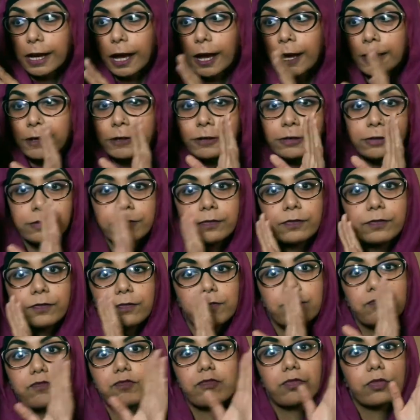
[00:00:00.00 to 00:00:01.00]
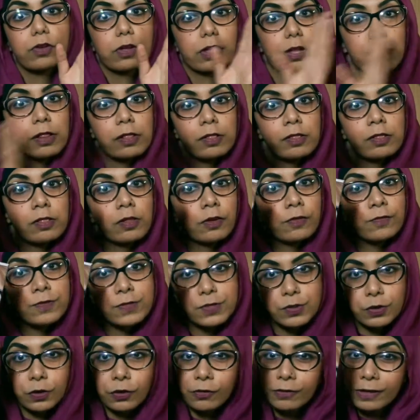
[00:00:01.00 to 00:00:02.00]
kind of love
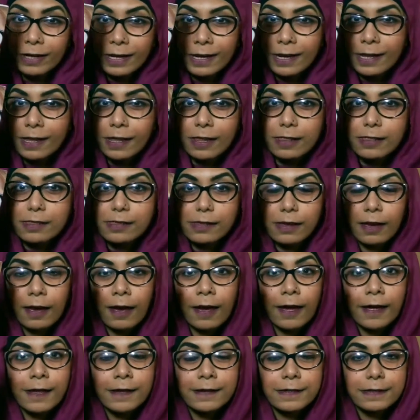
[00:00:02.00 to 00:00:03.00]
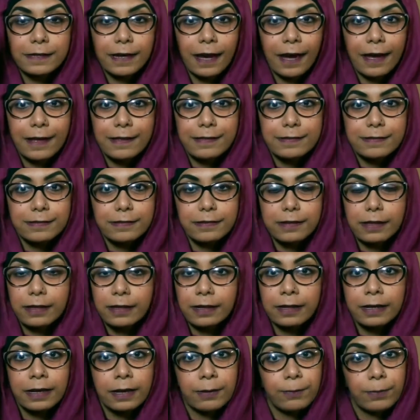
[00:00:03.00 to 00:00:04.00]
story in it and has
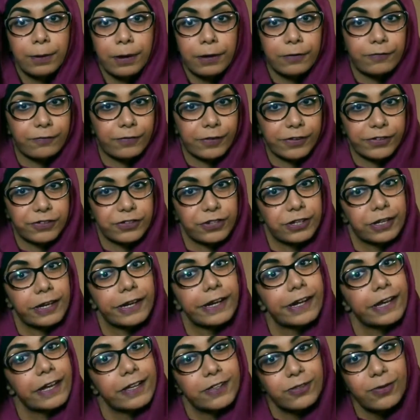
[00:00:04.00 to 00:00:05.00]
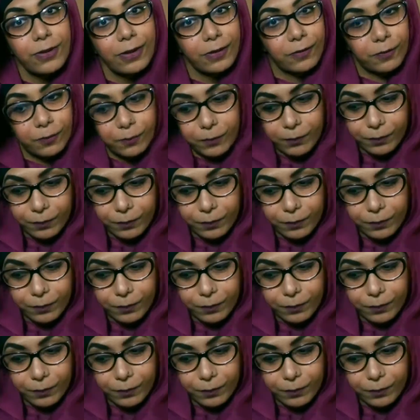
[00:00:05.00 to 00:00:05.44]
a little bit of fashion in it as well.